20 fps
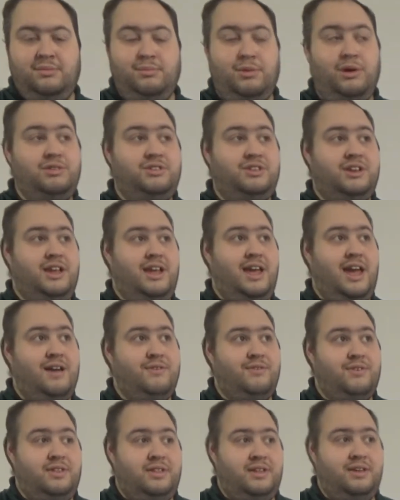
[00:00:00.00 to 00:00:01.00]
Mostly
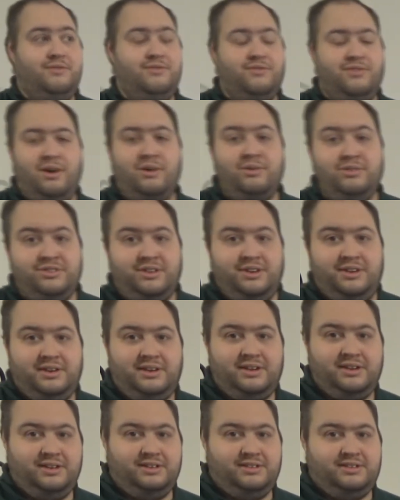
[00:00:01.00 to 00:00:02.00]
everything frozen,
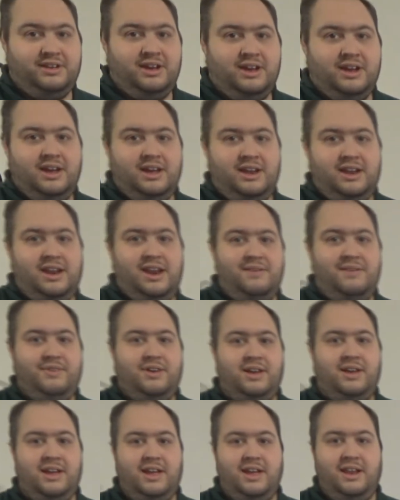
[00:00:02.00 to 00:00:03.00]
because they
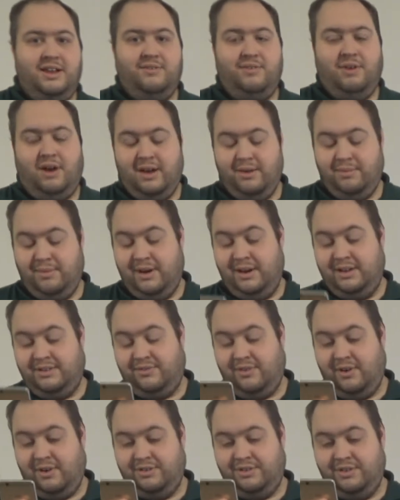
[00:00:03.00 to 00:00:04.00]
never can get it right when it's
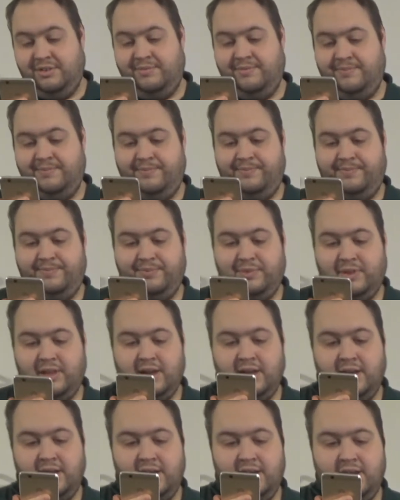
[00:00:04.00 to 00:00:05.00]
frozen.
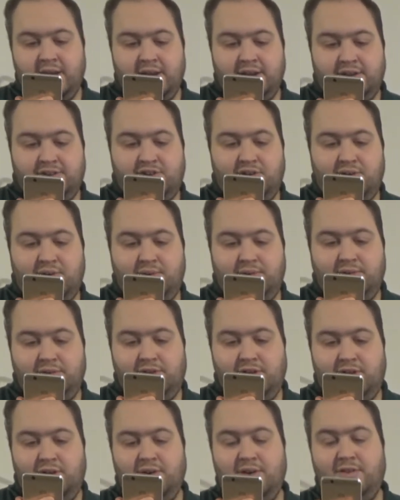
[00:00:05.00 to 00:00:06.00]
Two,
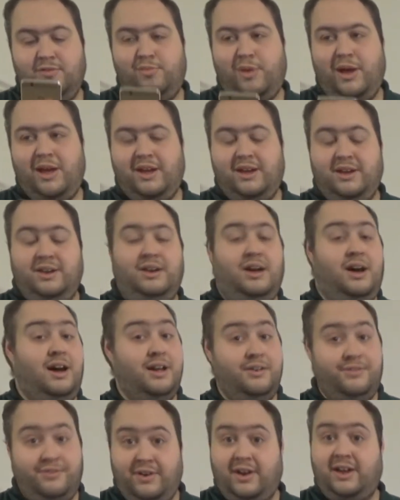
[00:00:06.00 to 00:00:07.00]
do you love bacon?
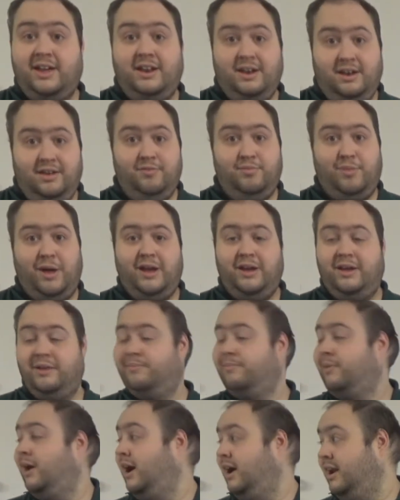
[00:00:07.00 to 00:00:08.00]
I fucking love
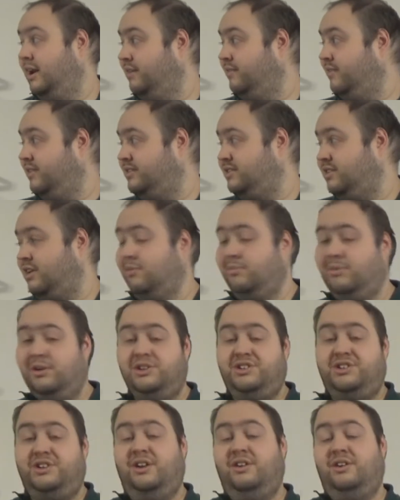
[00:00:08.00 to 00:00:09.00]
bacon. I love it so
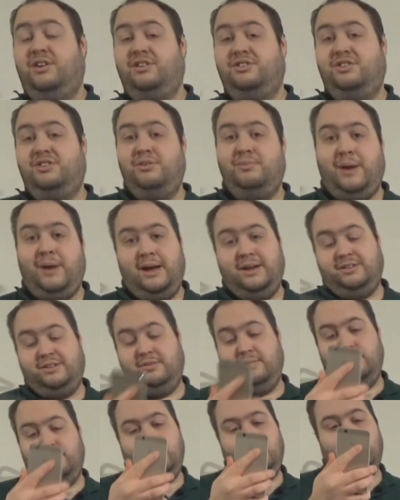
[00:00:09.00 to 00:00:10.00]
much. I've got two packs
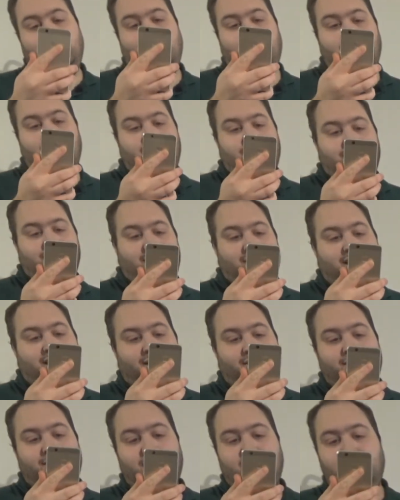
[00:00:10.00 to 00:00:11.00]
of them in my fridge right
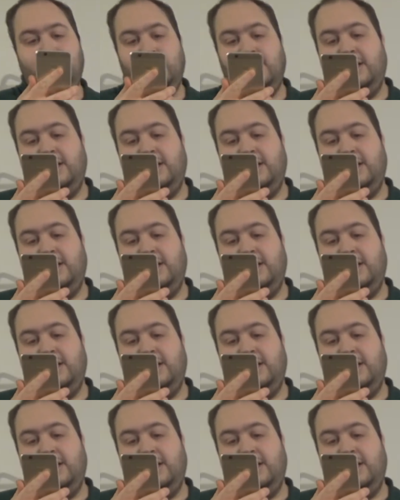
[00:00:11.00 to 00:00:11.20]
now.